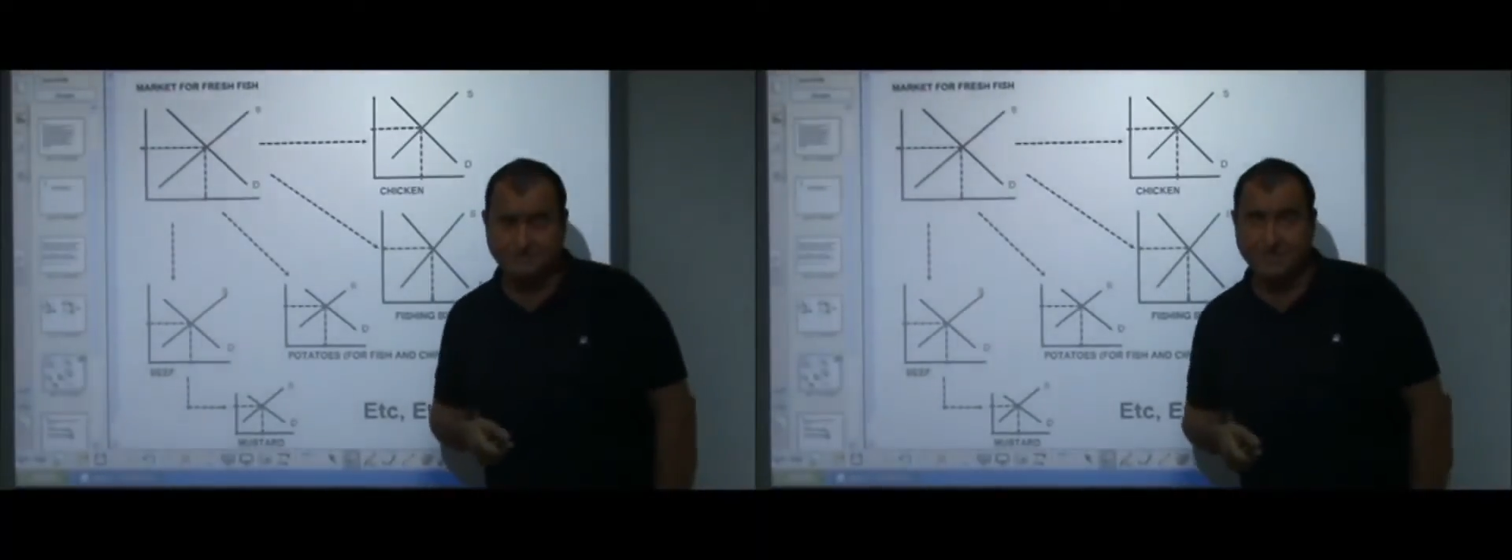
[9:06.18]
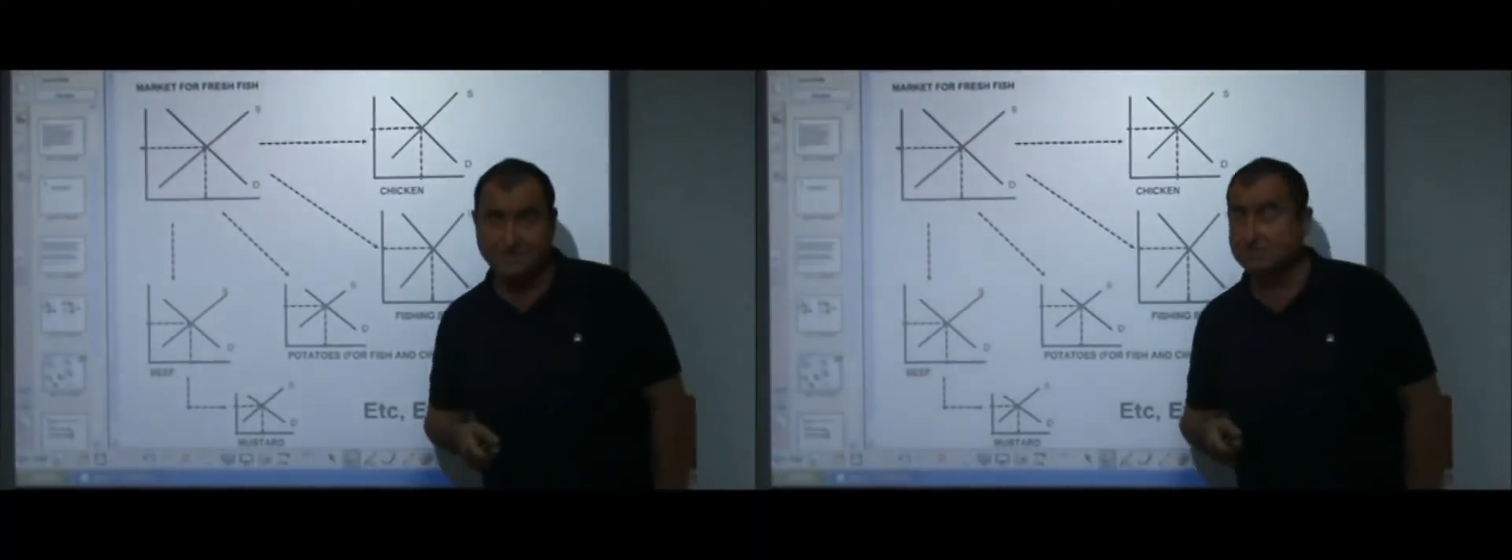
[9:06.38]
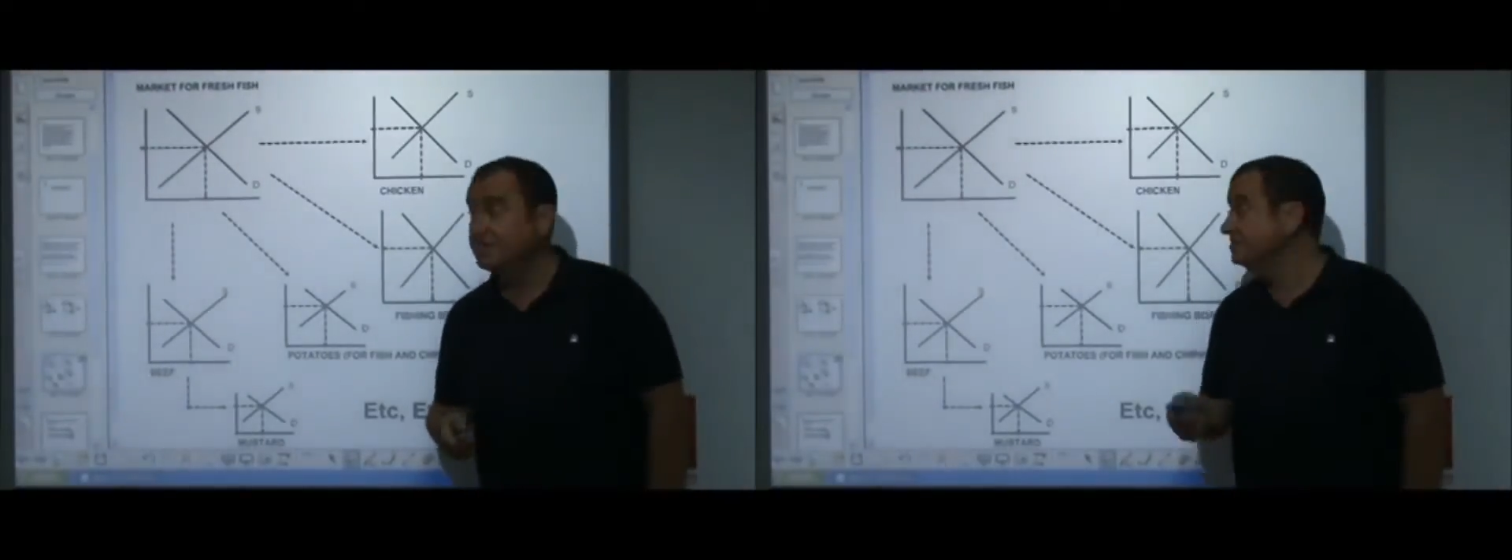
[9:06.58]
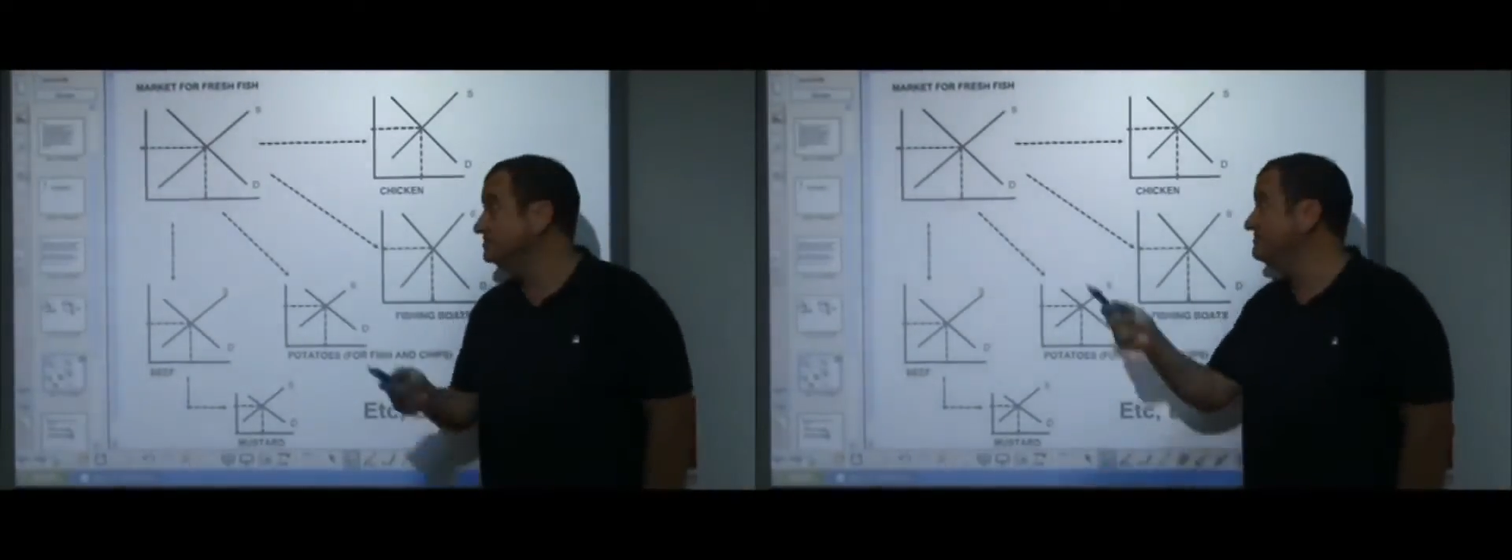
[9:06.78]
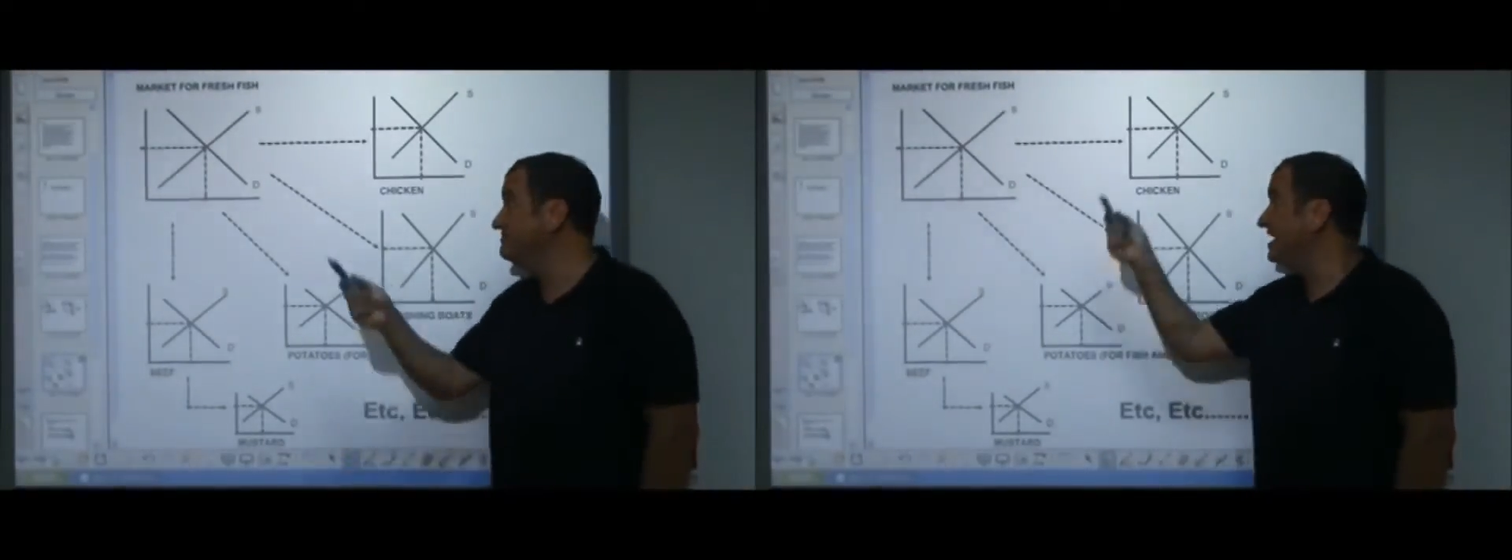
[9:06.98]
fish
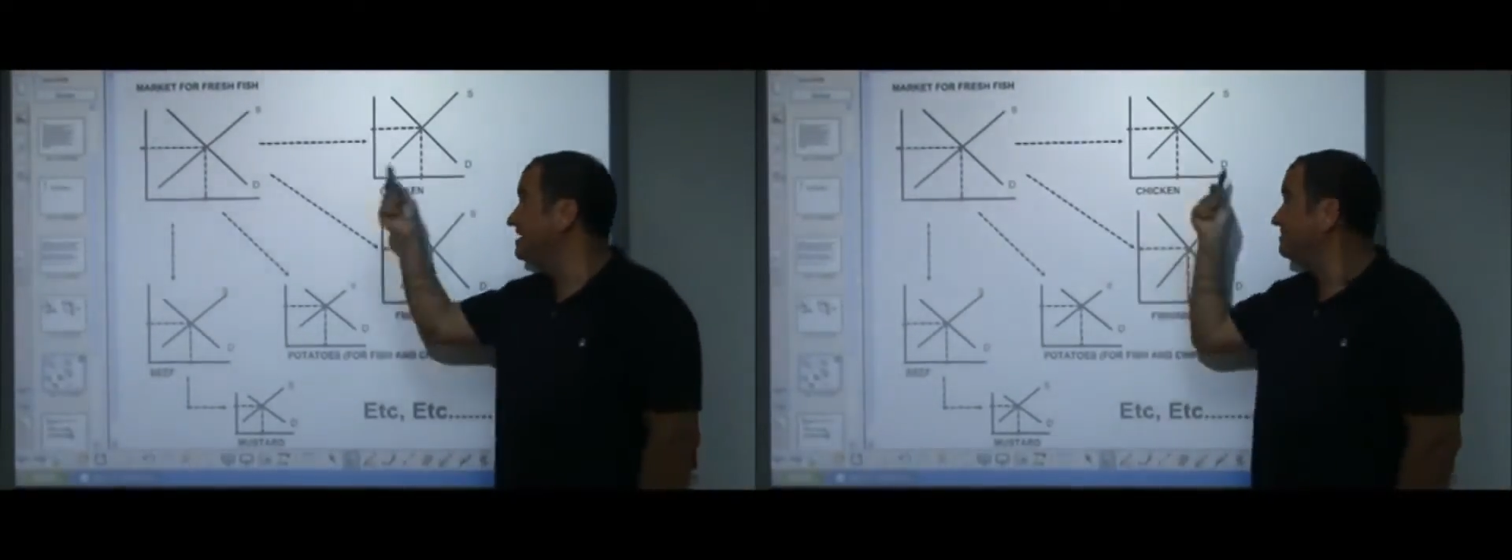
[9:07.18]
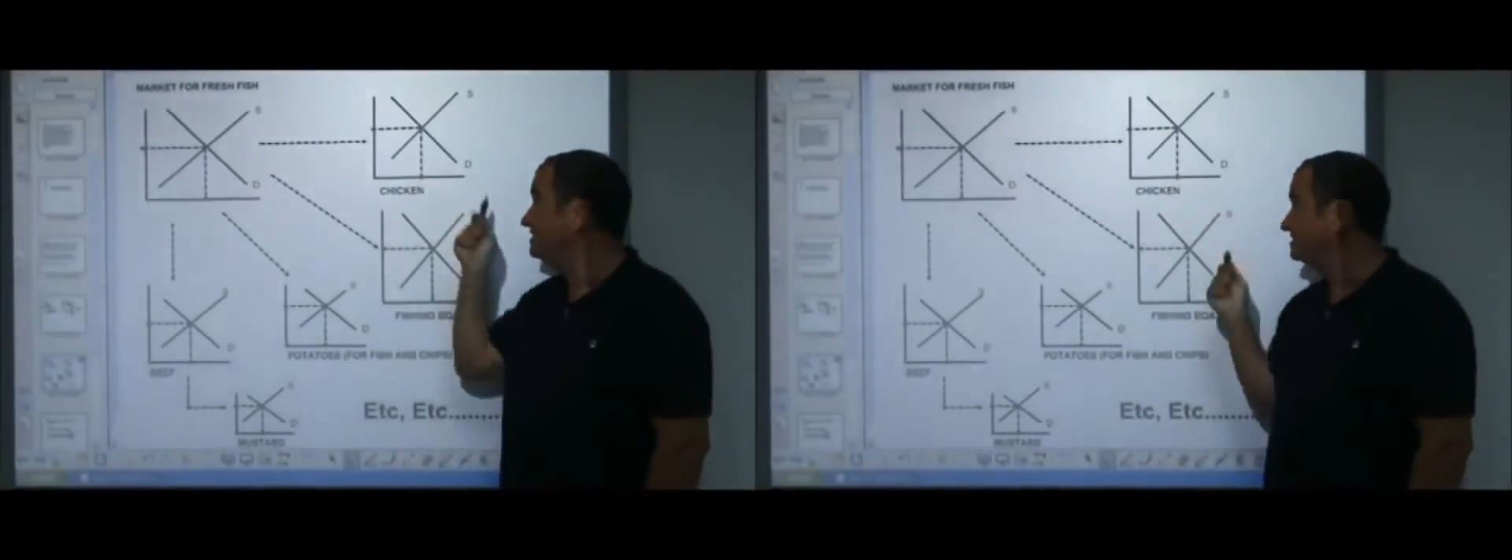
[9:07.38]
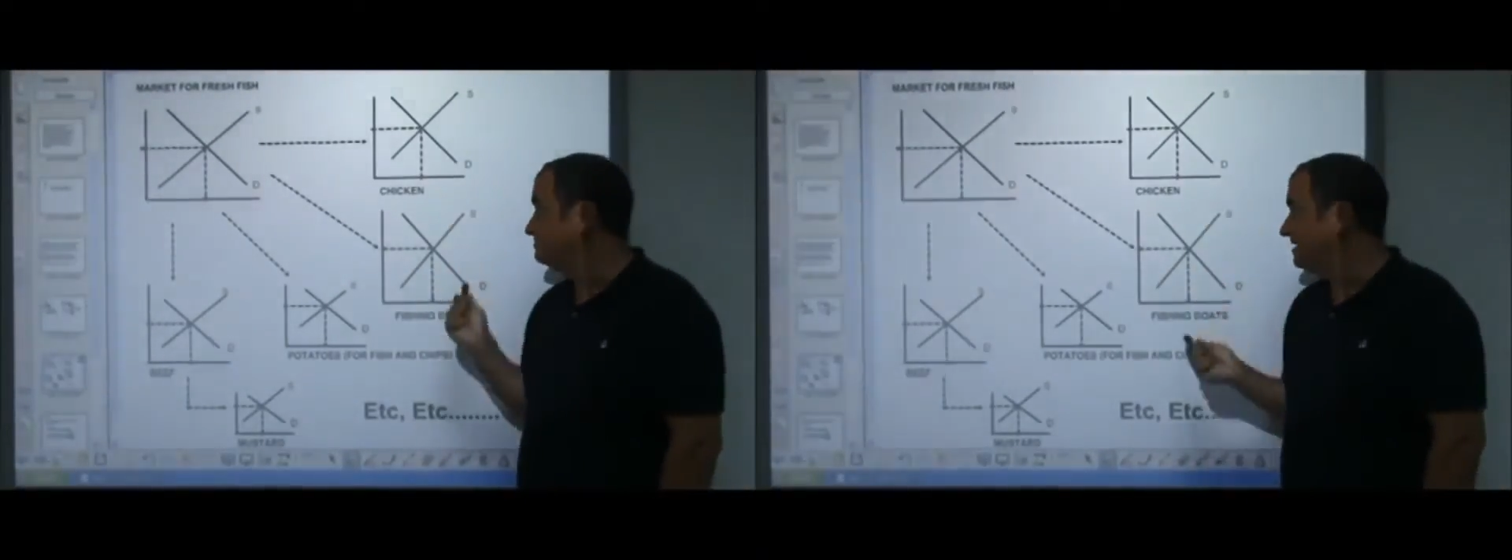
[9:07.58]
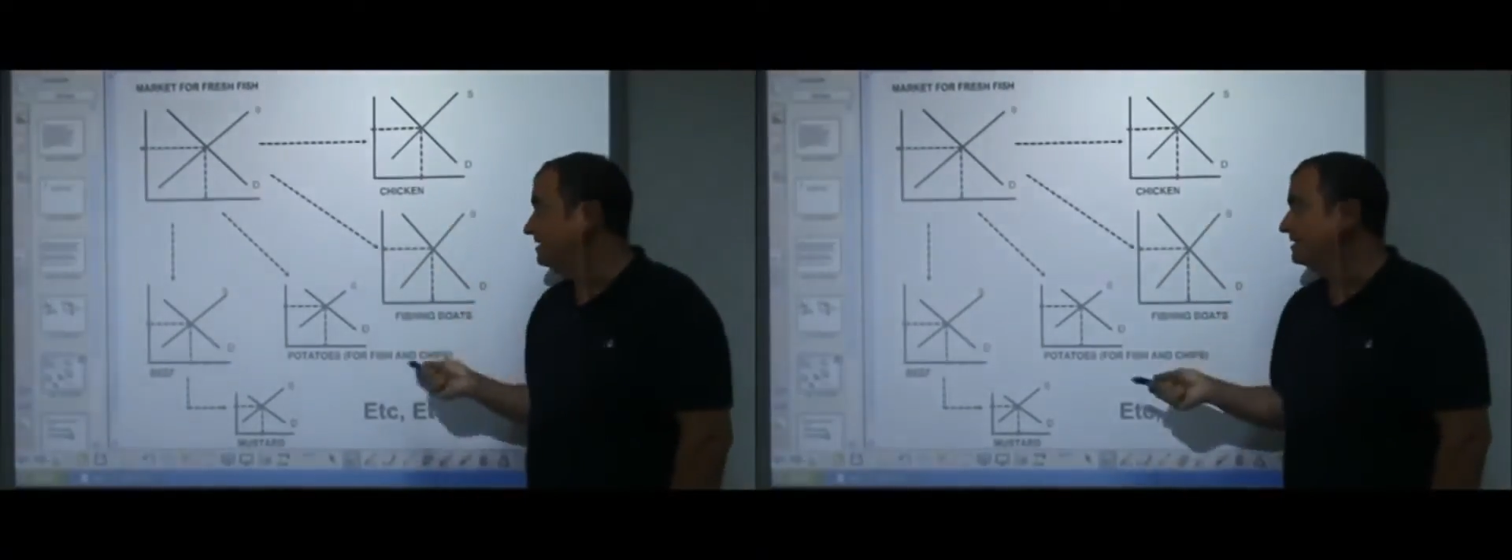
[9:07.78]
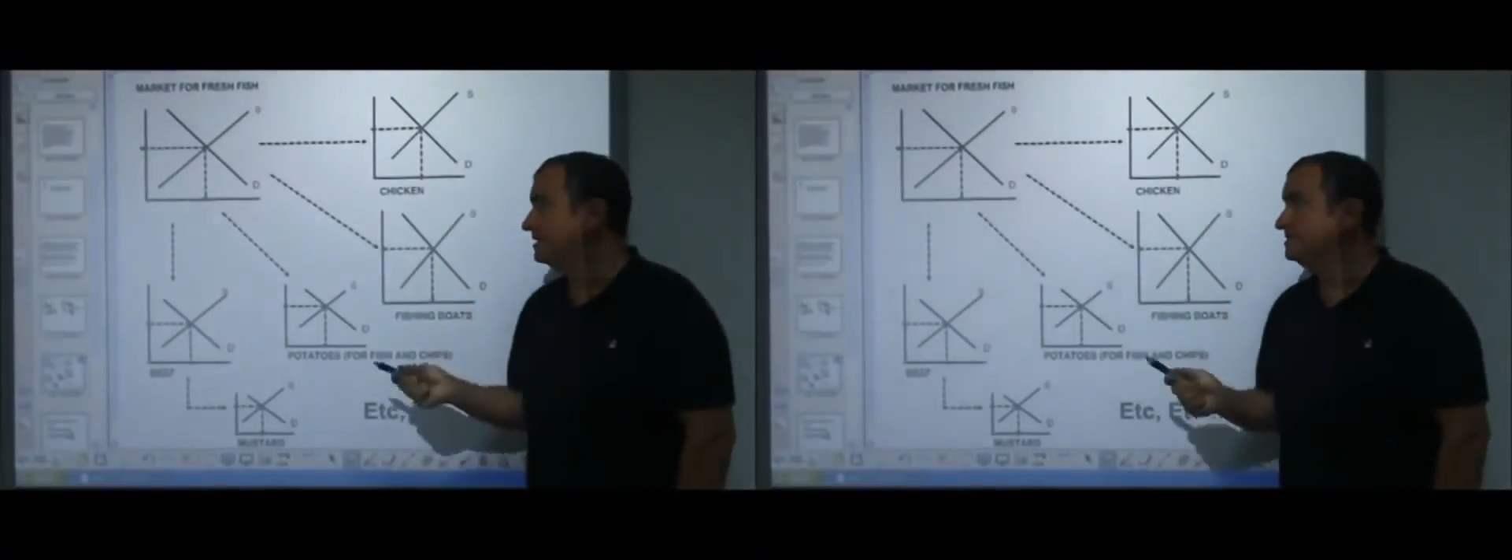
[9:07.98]
to various
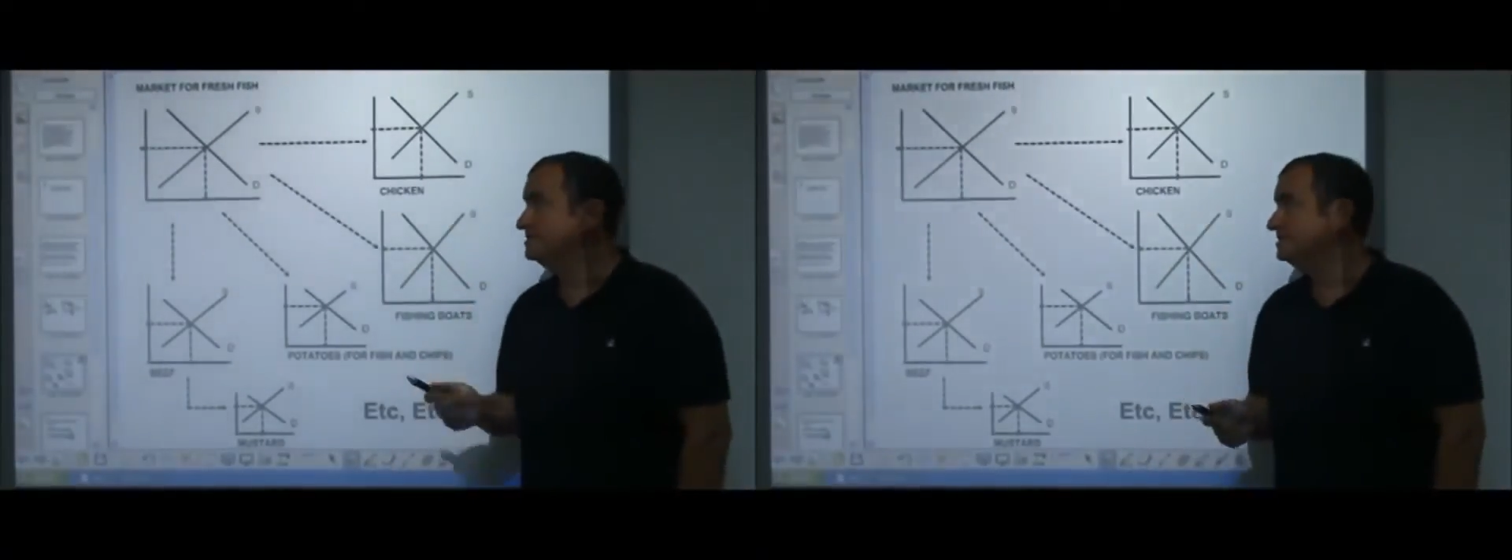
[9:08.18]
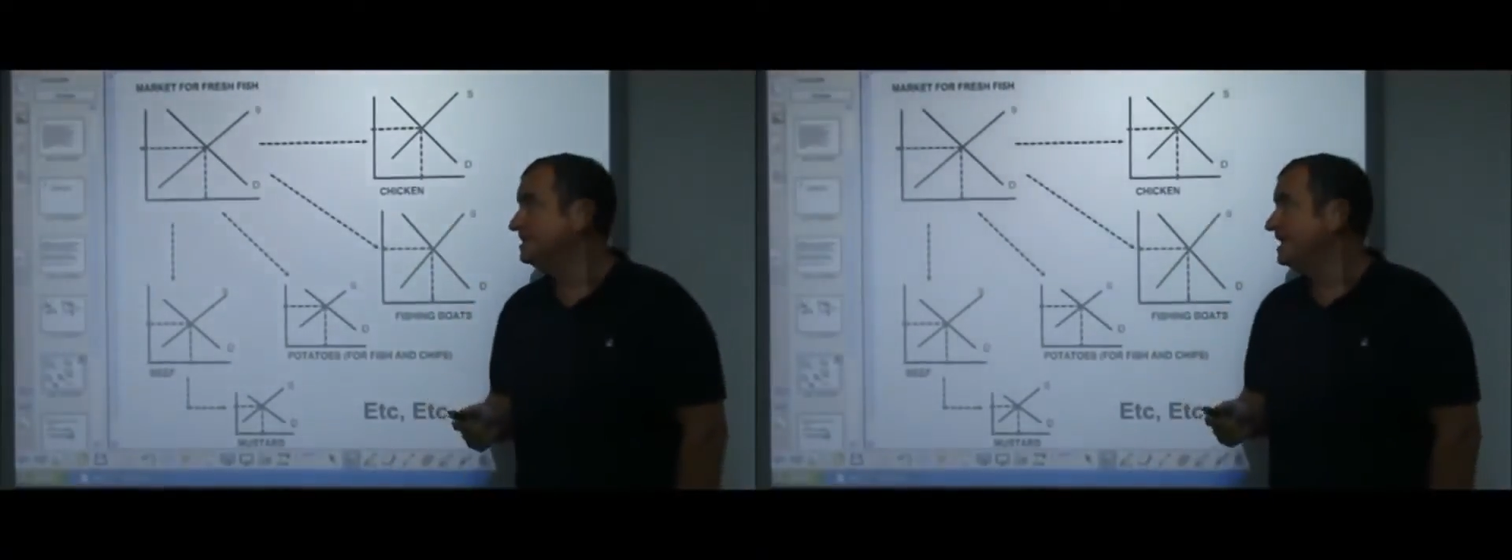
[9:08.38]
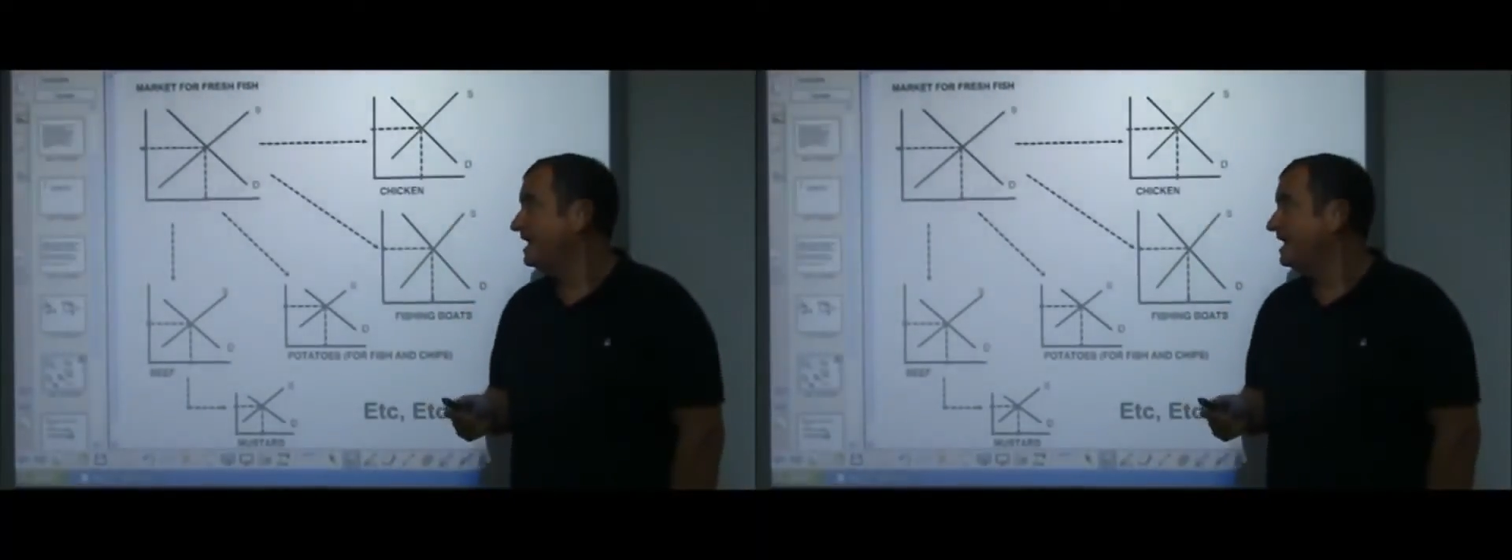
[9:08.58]
markets.